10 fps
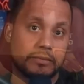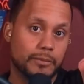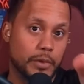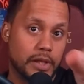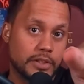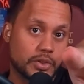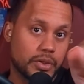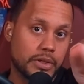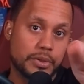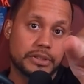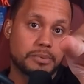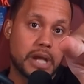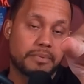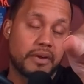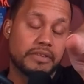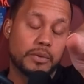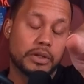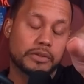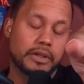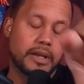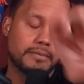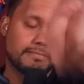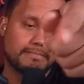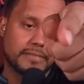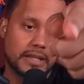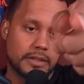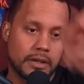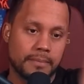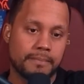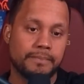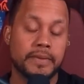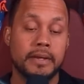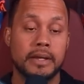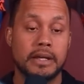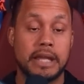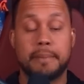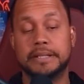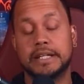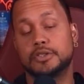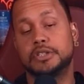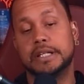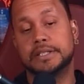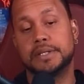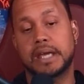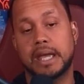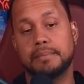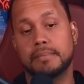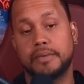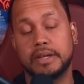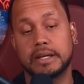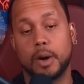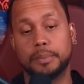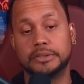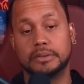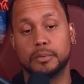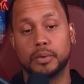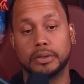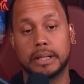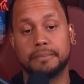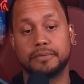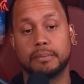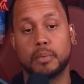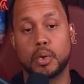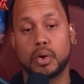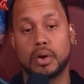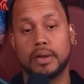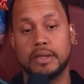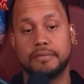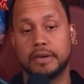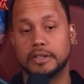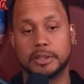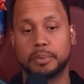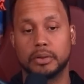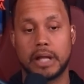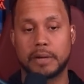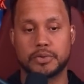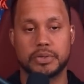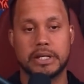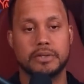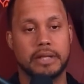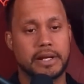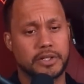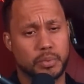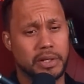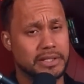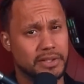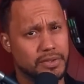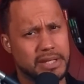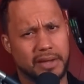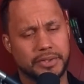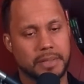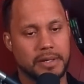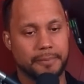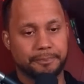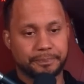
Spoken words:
Warlock Discord, your one-stop shop for everything Warlock related. Get there. Yeah, but it's interesting. It's in the game. I think it opens the world up for more a support lock, which we'll get into later because one of these other talents coming up.